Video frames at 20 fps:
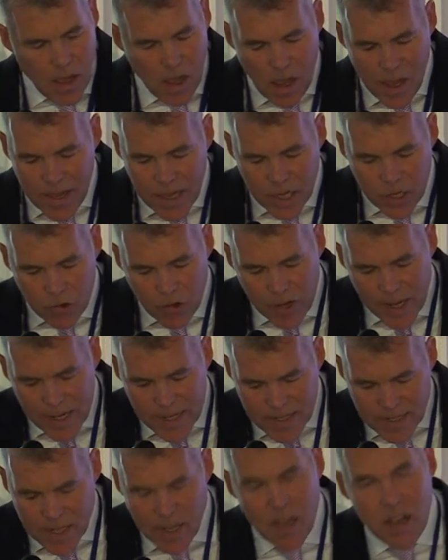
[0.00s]
I agree
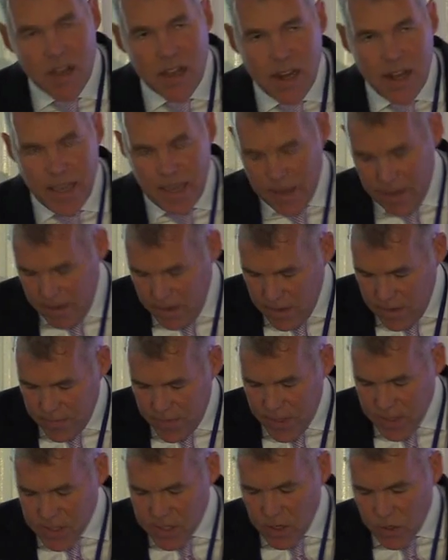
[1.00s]
entirely
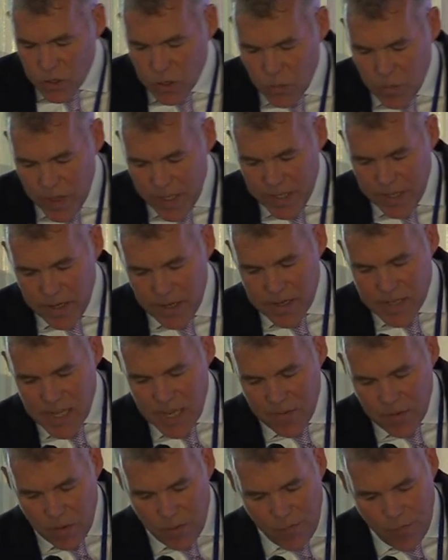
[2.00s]
that social media is
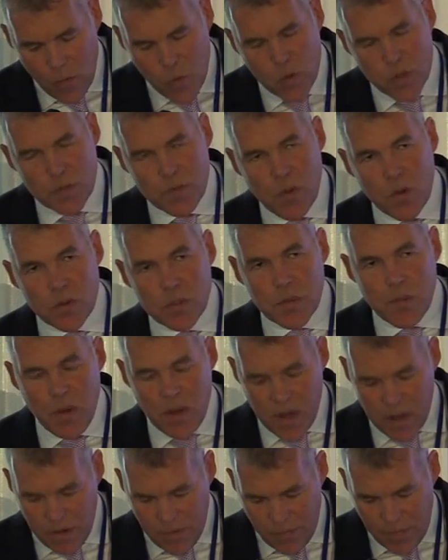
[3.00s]
having a force
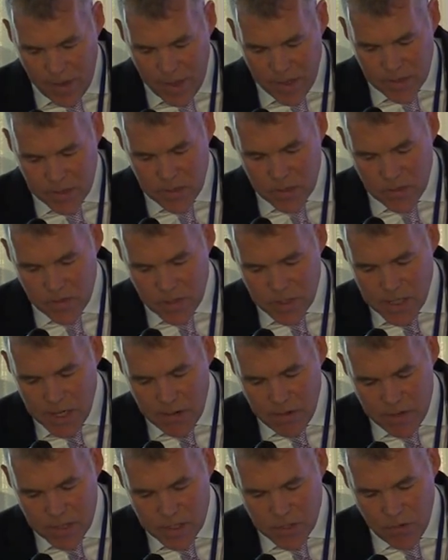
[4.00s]
multiplier effect on the
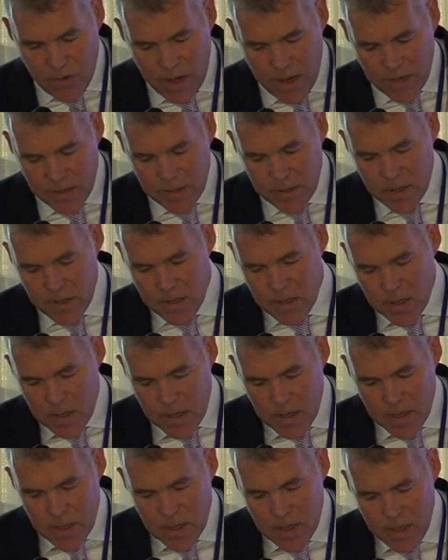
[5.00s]
terrorist threat.
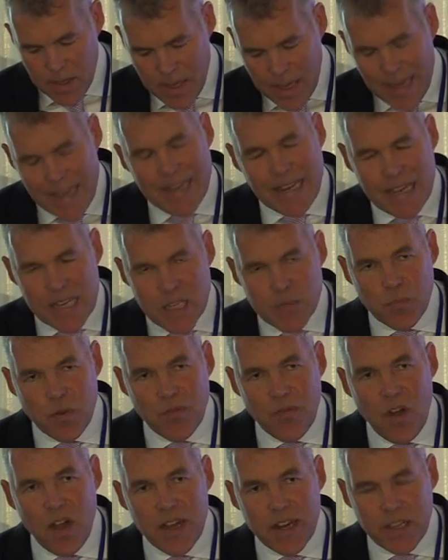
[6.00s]
It is
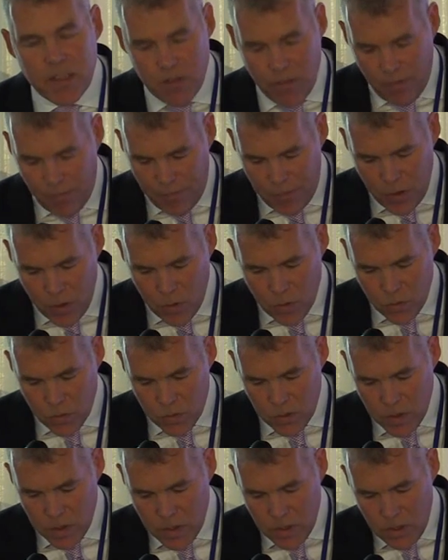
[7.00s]
providing the
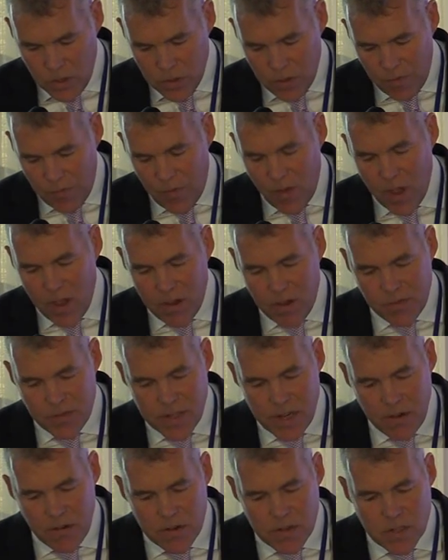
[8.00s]
fuel on the fire of
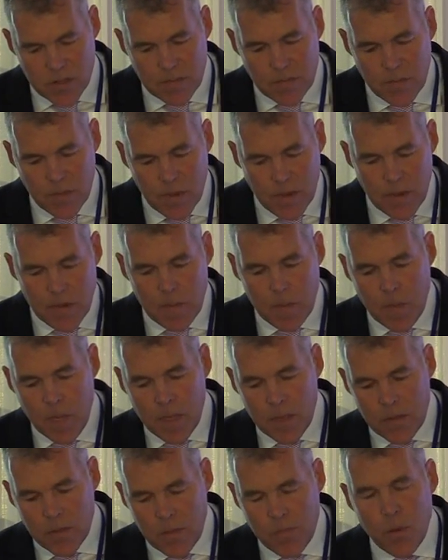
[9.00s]
terrorism,
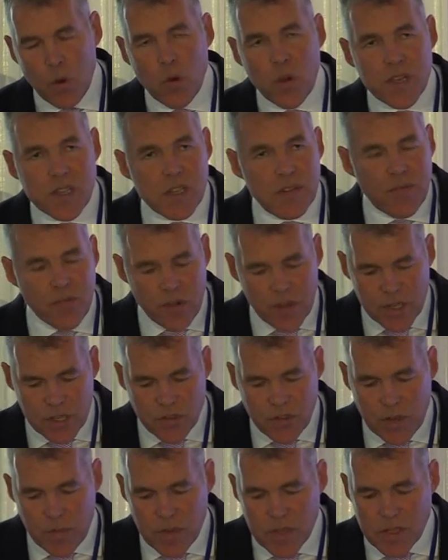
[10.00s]
the poison for
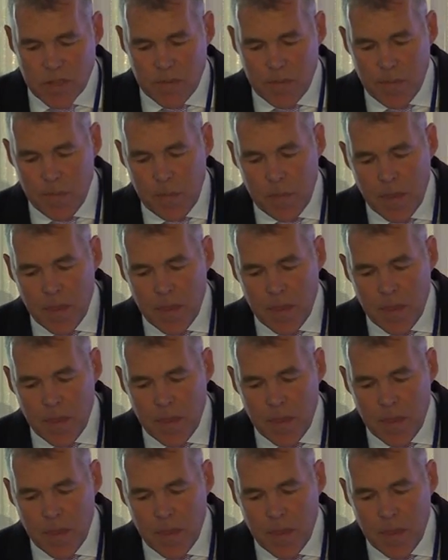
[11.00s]
extremism,